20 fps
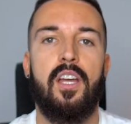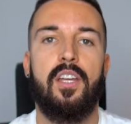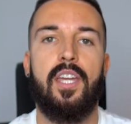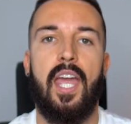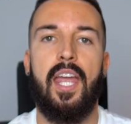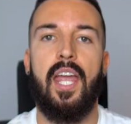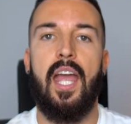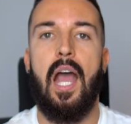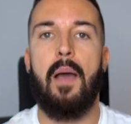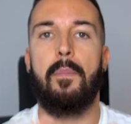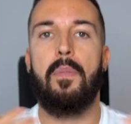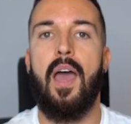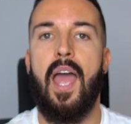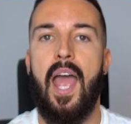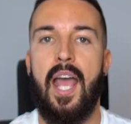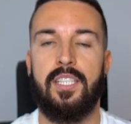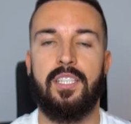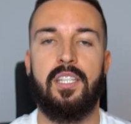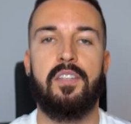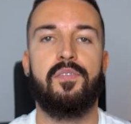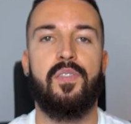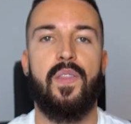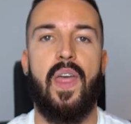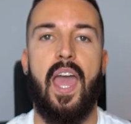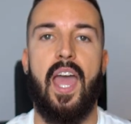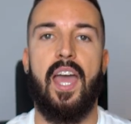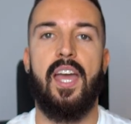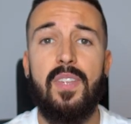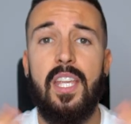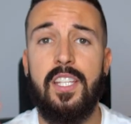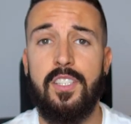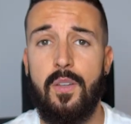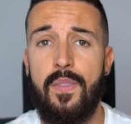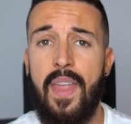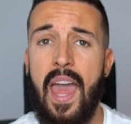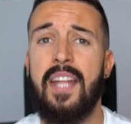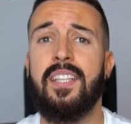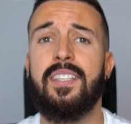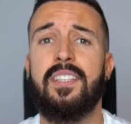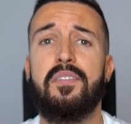Okay, I'm not asking for that. So
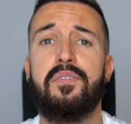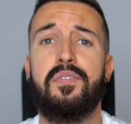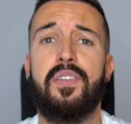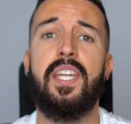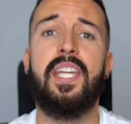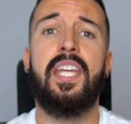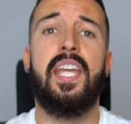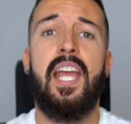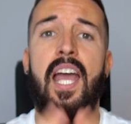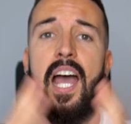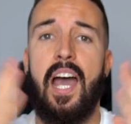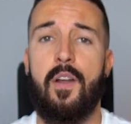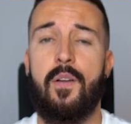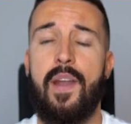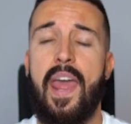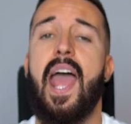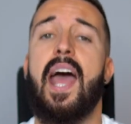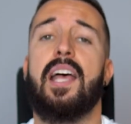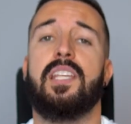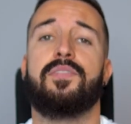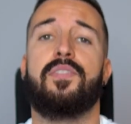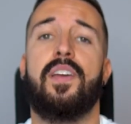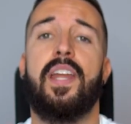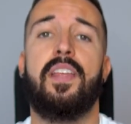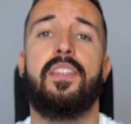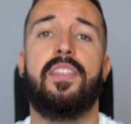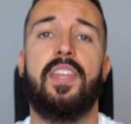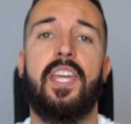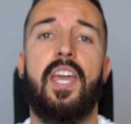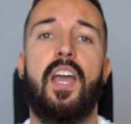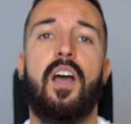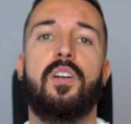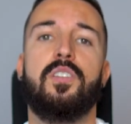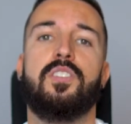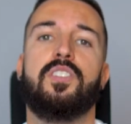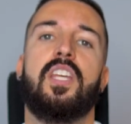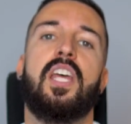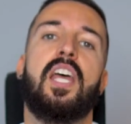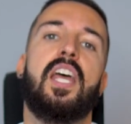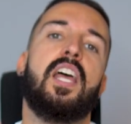that's the fee. I don't ask for anything
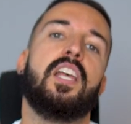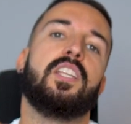else.